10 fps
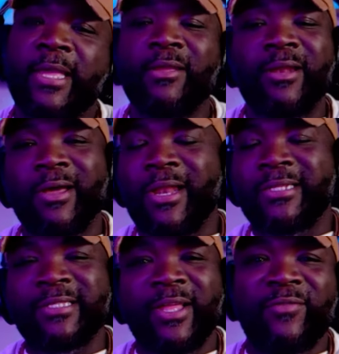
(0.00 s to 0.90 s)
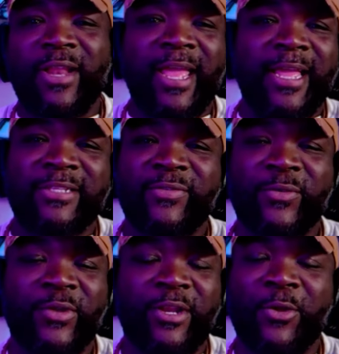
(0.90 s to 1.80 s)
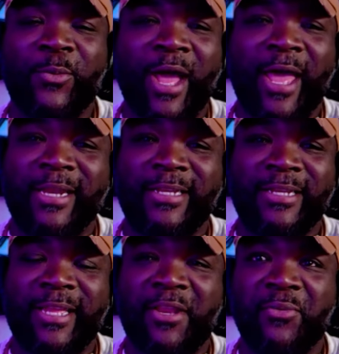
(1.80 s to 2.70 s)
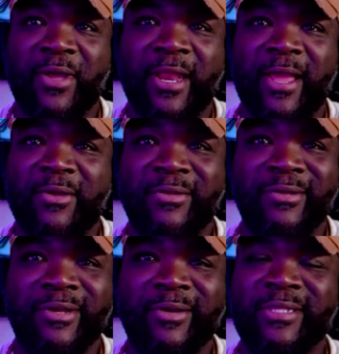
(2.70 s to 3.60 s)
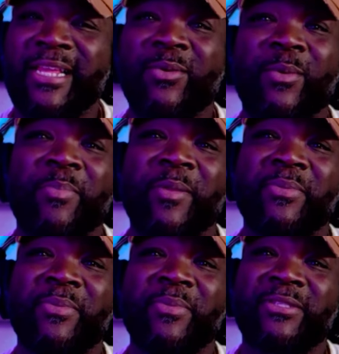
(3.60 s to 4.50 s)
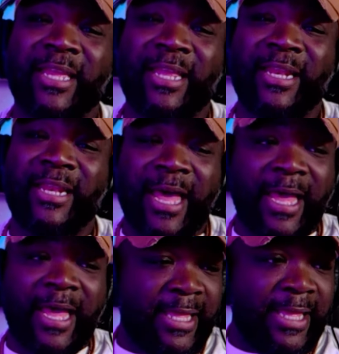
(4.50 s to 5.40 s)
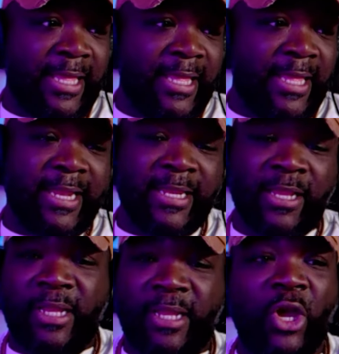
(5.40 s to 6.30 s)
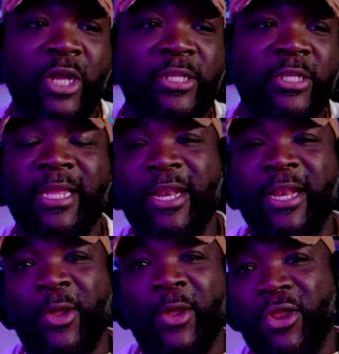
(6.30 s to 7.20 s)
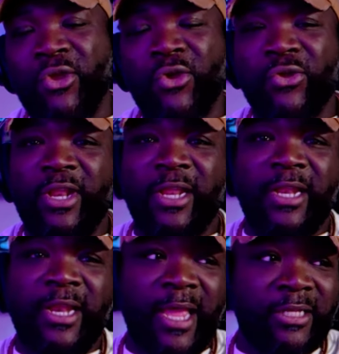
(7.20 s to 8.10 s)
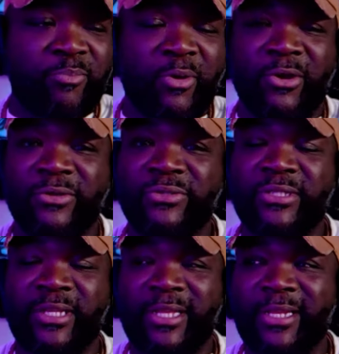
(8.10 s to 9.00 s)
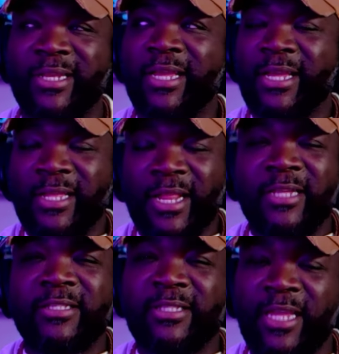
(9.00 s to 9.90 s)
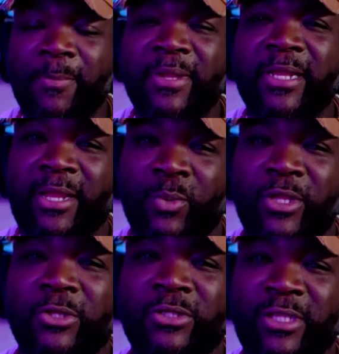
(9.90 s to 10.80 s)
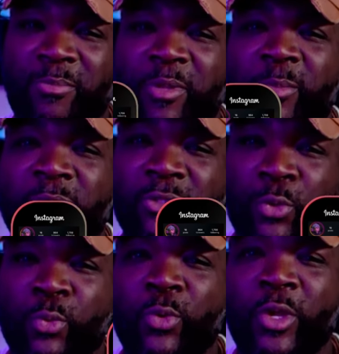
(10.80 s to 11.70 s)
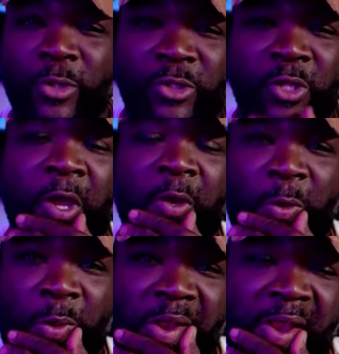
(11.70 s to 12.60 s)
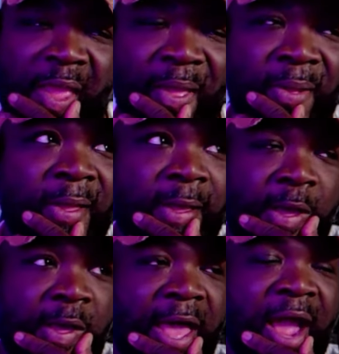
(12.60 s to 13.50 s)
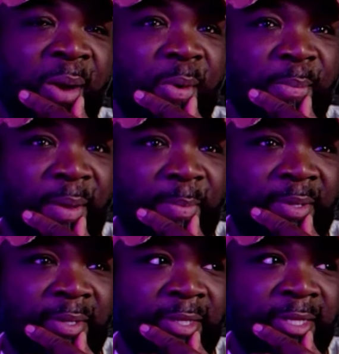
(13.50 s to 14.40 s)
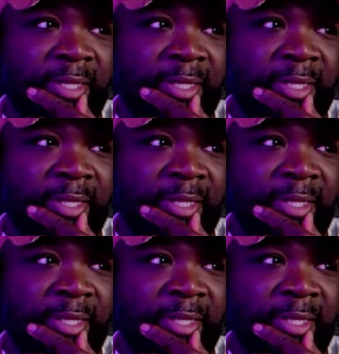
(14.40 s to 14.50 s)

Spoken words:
you know, that stuff lasts for a little while and then it run out, you know. And then when people and they start thinking they're better than the next person, that's typically when you see people's careers start going down. I remember